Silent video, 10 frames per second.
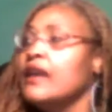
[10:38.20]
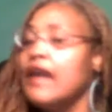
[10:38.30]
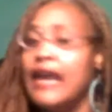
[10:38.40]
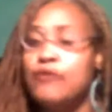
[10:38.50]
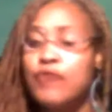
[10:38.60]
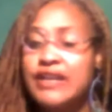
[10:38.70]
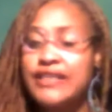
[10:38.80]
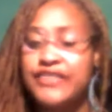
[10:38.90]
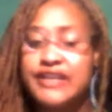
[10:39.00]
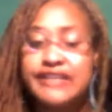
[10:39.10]
And one of
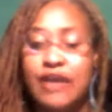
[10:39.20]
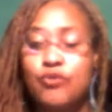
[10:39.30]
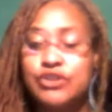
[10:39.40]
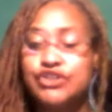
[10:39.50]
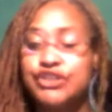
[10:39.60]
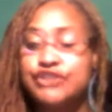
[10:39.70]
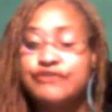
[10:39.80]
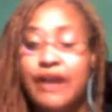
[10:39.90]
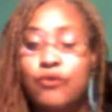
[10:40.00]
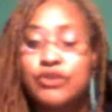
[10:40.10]
the things I want you
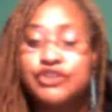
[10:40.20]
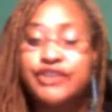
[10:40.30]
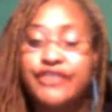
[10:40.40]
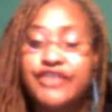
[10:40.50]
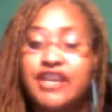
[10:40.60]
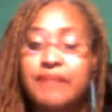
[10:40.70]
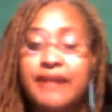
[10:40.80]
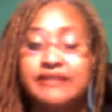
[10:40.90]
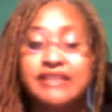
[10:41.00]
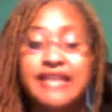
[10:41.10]
to think
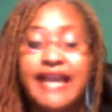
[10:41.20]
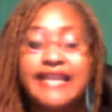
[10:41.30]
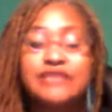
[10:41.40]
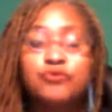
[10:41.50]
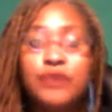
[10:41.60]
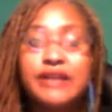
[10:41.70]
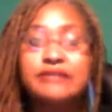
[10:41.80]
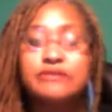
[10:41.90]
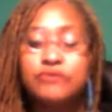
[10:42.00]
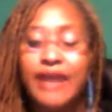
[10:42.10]
about tonight is what
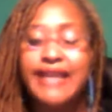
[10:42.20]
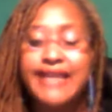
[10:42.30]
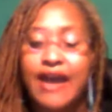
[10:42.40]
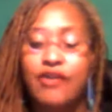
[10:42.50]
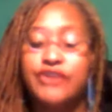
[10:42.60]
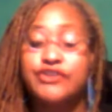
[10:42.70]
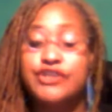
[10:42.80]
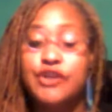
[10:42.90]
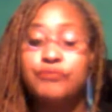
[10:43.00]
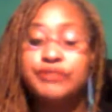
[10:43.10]
right now on your
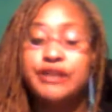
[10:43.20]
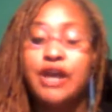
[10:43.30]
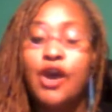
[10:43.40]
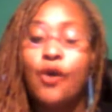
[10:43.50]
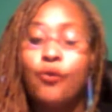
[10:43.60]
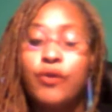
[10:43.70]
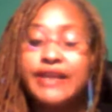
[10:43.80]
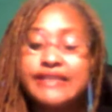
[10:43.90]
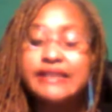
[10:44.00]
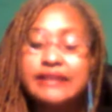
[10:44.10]
notebook, what
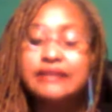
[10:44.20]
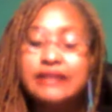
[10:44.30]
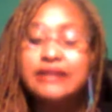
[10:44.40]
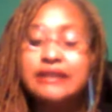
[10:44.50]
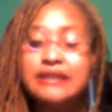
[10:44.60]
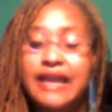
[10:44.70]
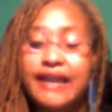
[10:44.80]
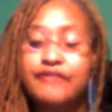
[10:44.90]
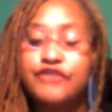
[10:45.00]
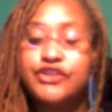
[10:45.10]
does it look
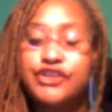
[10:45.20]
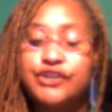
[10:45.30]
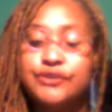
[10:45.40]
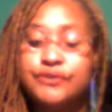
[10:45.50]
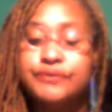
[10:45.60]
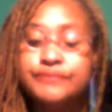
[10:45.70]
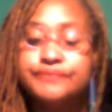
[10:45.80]
like for you